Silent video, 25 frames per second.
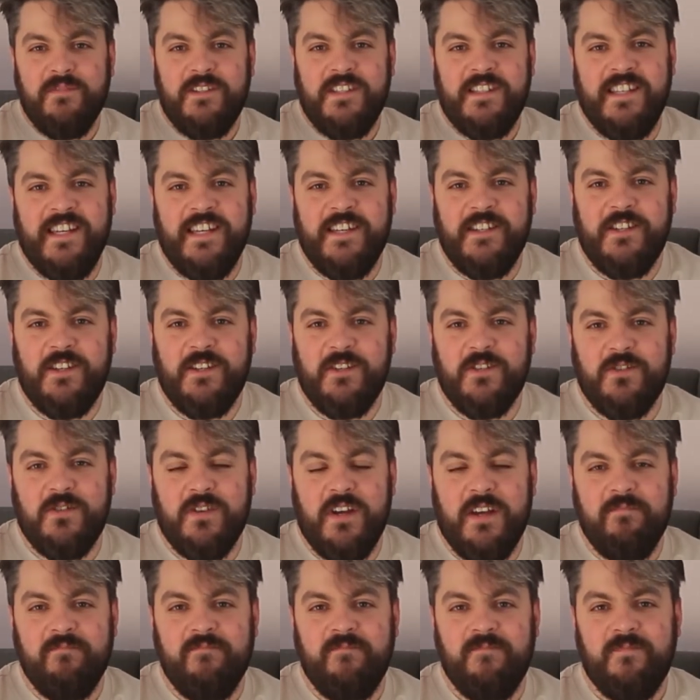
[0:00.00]
to Teaching
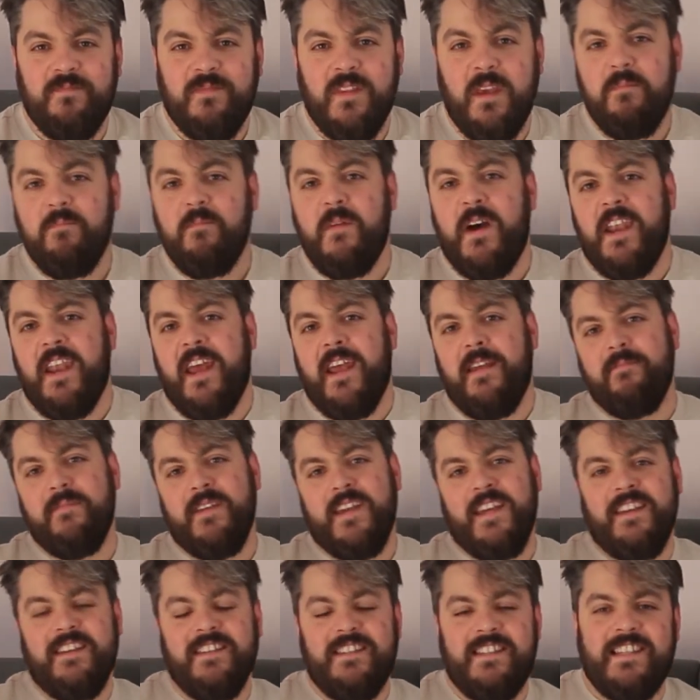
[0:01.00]
Stream. My name
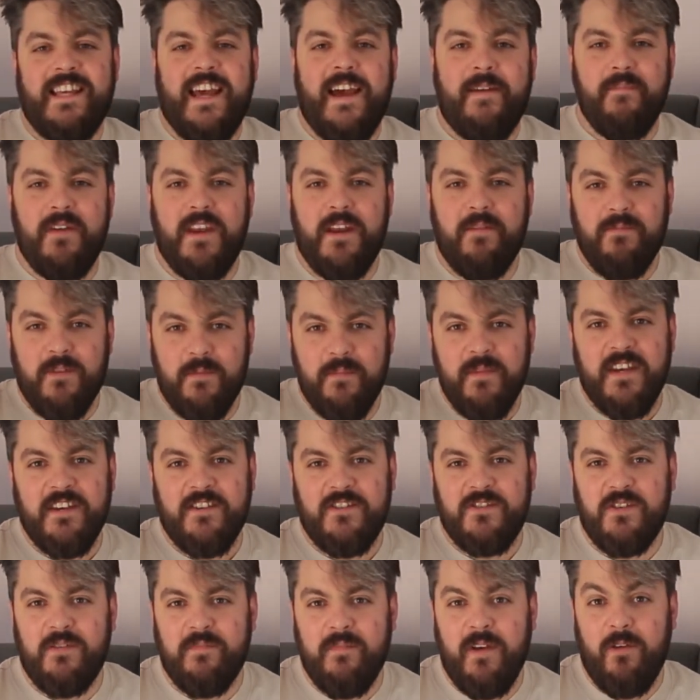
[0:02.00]
is Sam and I'm the
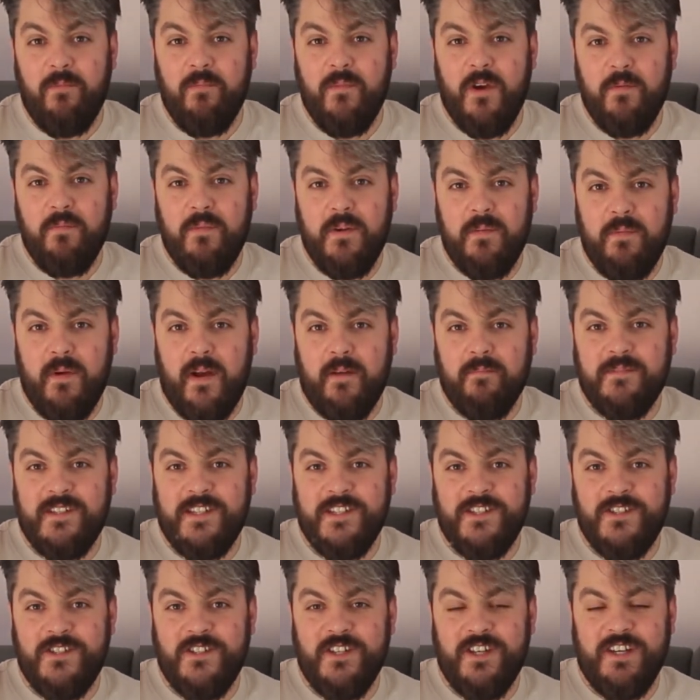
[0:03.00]
minister at Melton Mowbray
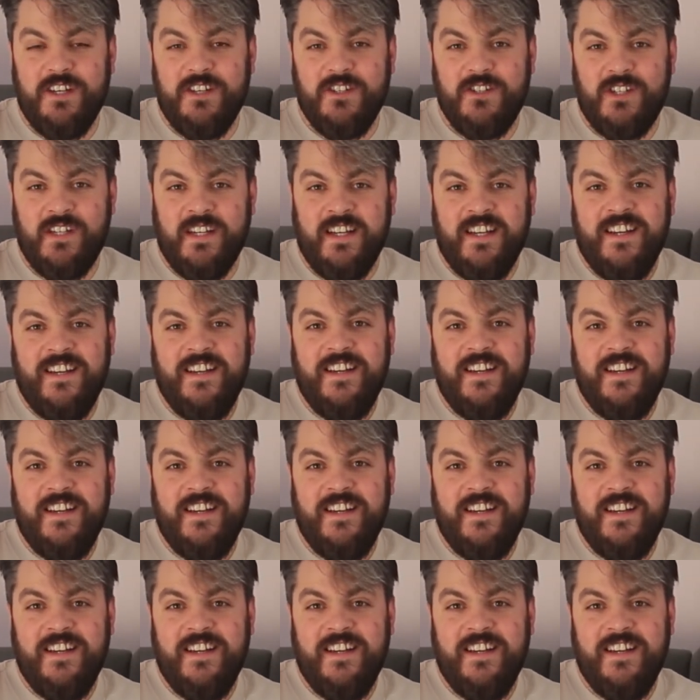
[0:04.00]
Baptist Church.